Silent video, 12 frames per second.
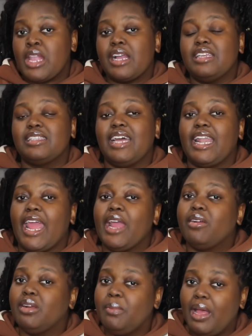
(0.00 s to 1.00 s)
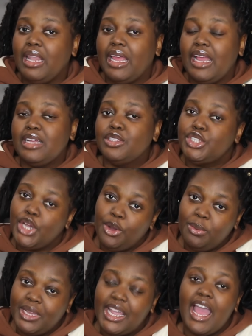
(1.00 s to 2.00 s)
is that Arabella and
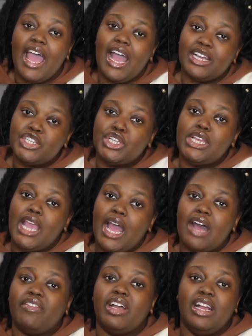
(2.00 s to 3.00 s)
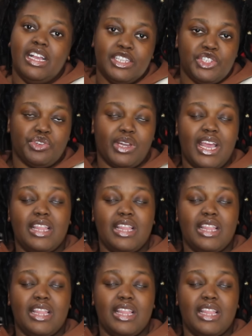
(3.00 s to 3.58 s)
Toby actually have a history,